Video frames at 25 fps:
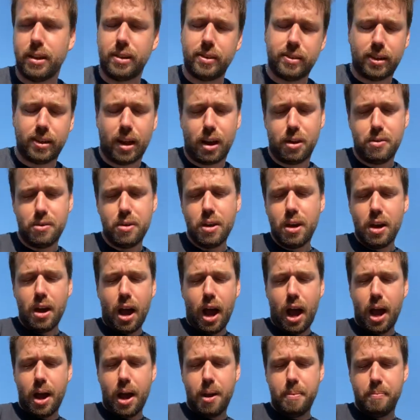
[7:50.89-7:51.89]
So
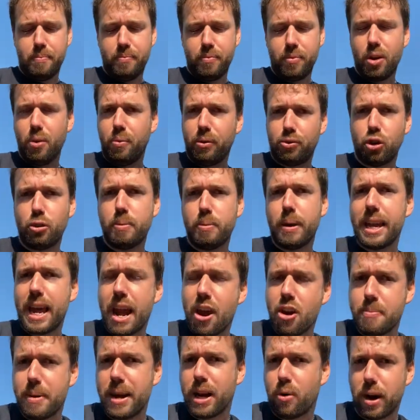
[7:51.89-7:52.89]
we'll talk about the
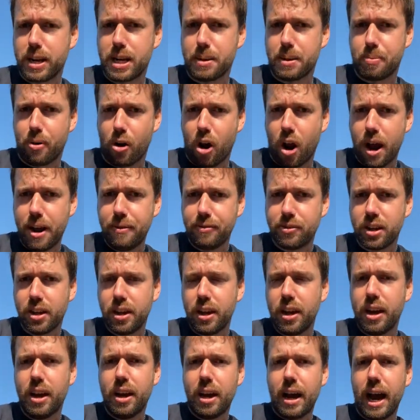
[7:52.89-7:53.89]
area being quite deprived,
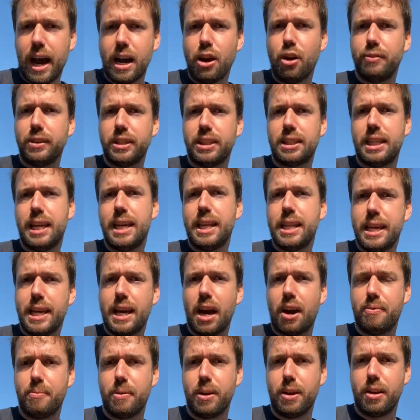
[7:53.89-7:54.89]
and obviously the
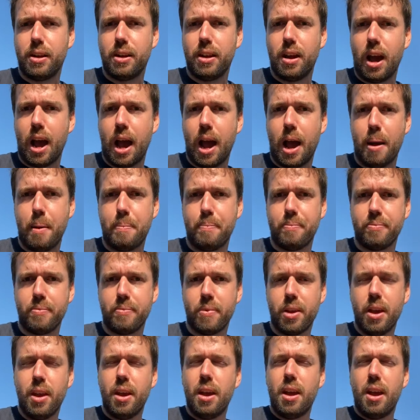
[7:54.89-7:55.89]
government
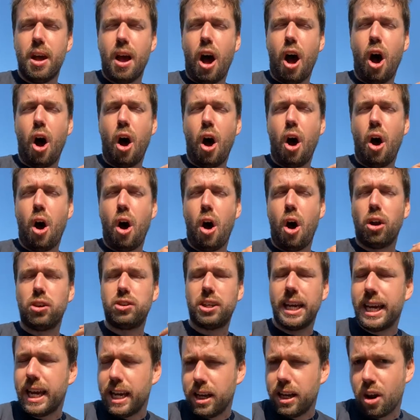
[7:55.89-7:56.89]
are
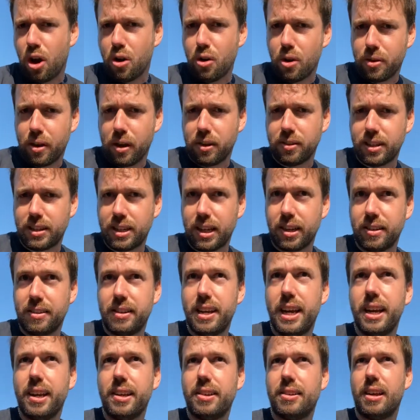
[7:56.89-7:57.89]
taking note of those
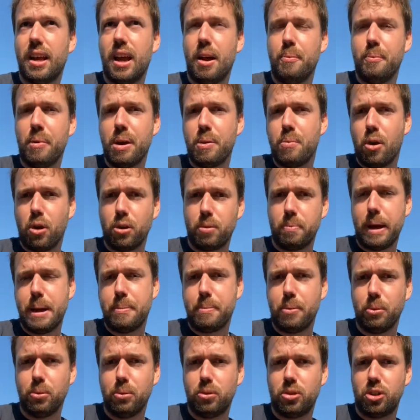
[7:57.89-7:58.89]
statistics, and we want
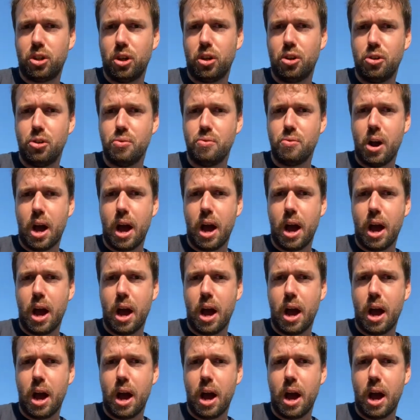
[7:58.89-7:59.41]
people to